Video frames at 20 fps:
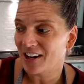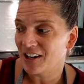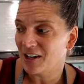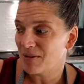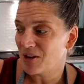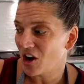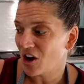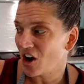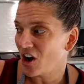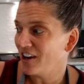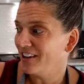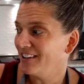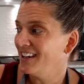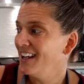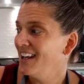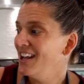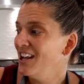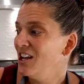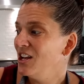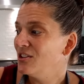they are going to be
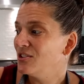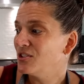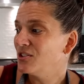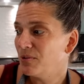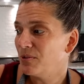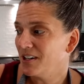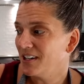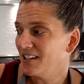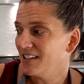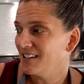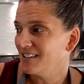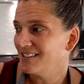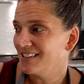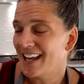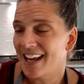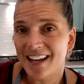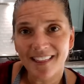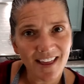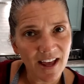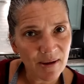gone. So we're
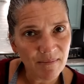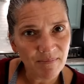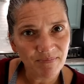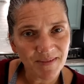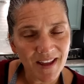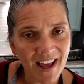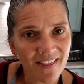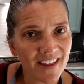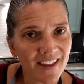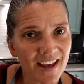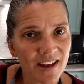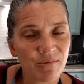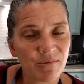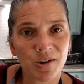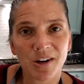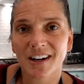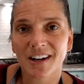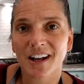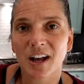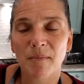going to take them, and
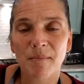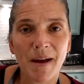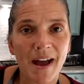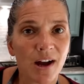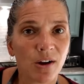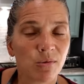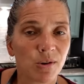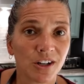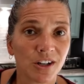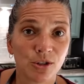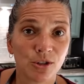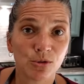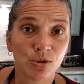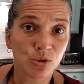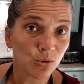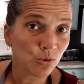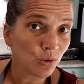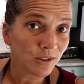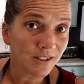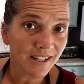then we're going to come back. We're
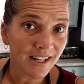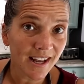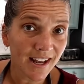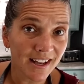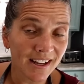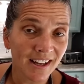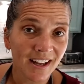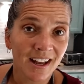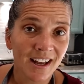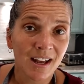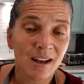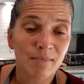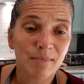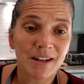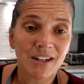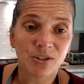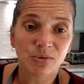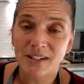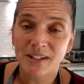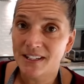going to do school today
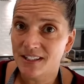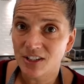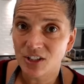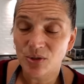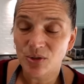because